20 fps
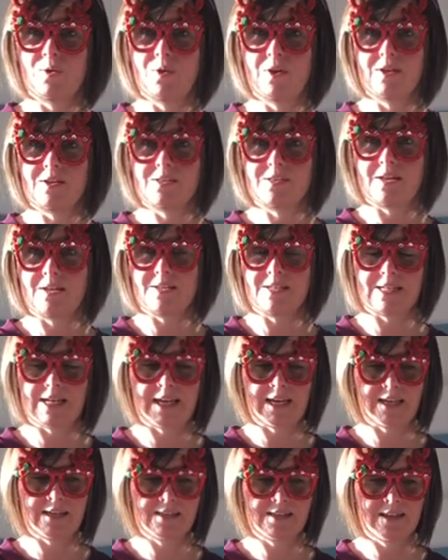
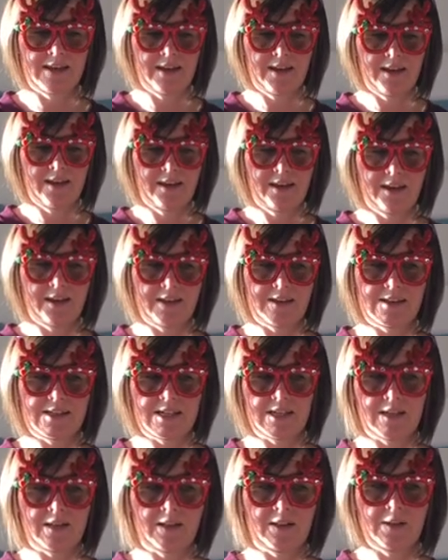Sundays
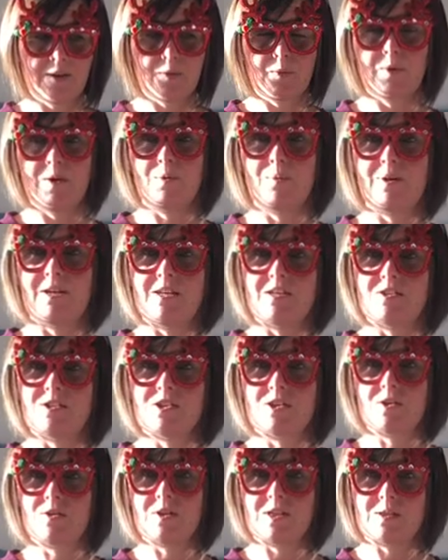until we reach
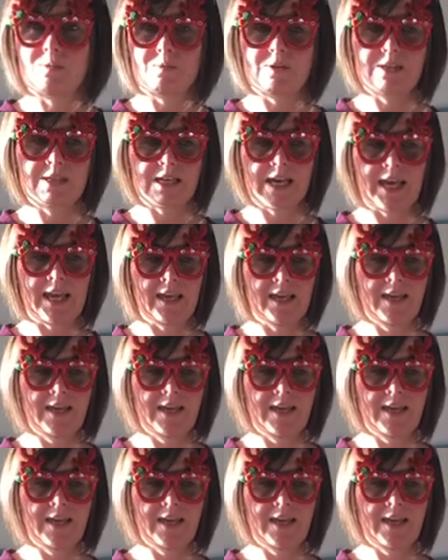Christmas Day